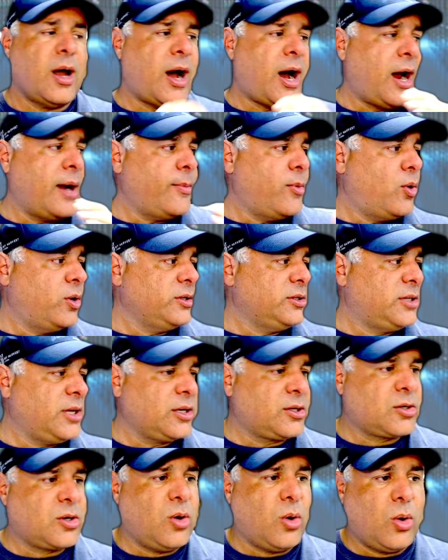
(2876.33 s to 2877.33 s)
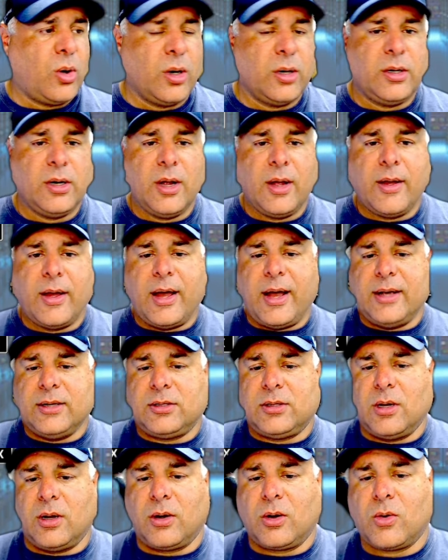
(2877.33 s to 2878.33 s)
I'm on Discord
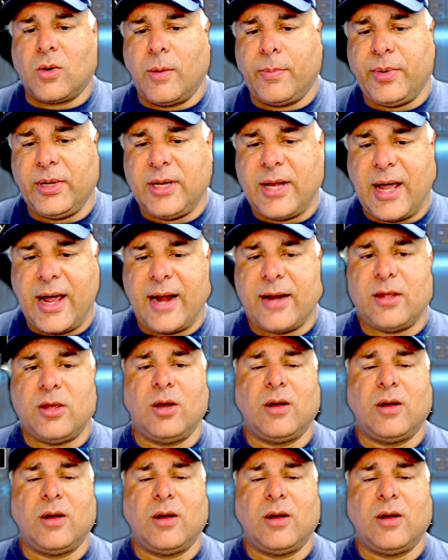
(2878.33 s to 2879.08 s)
as Grumpy Dad.